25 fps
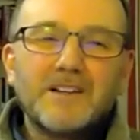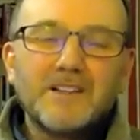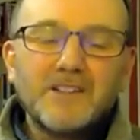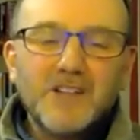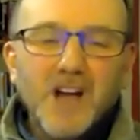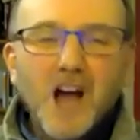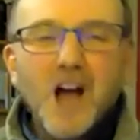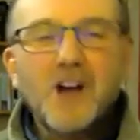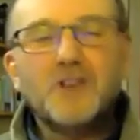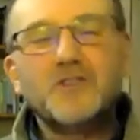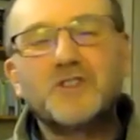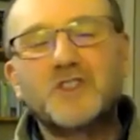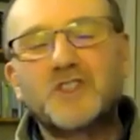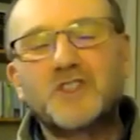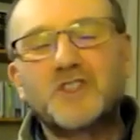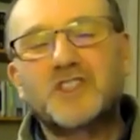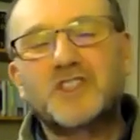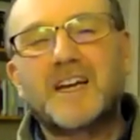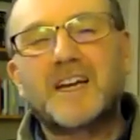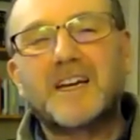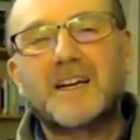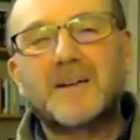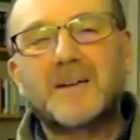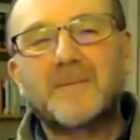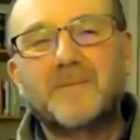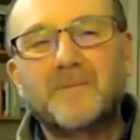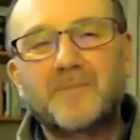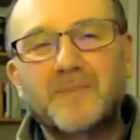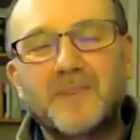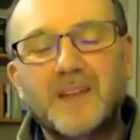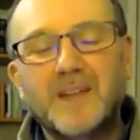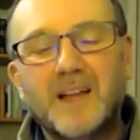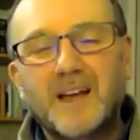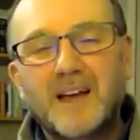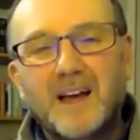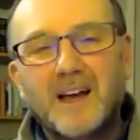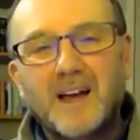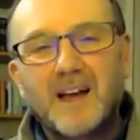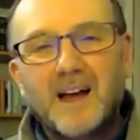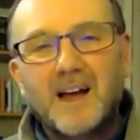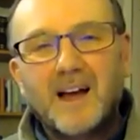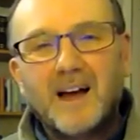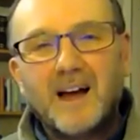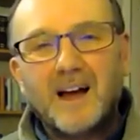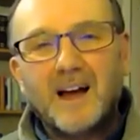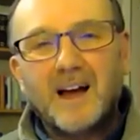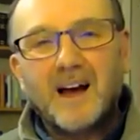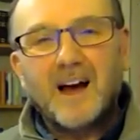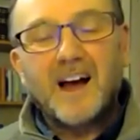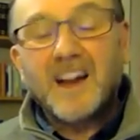coasting.
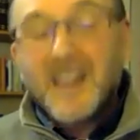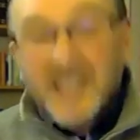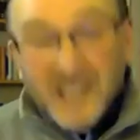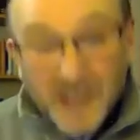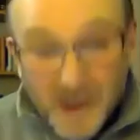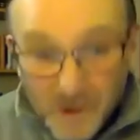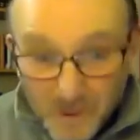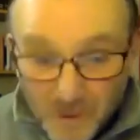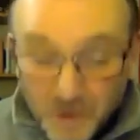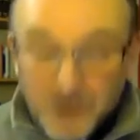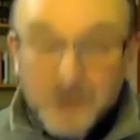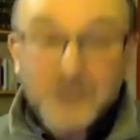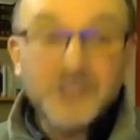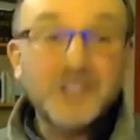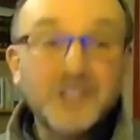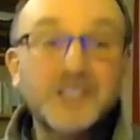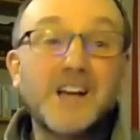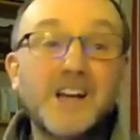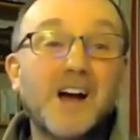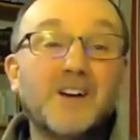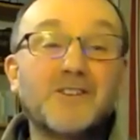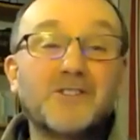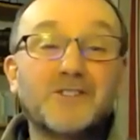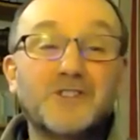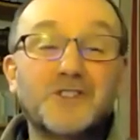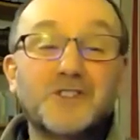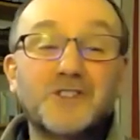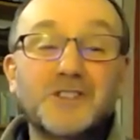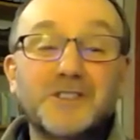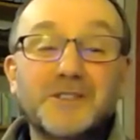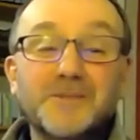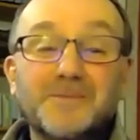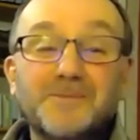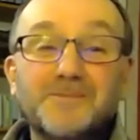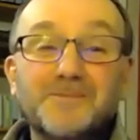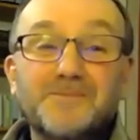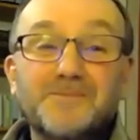I don't want to coast.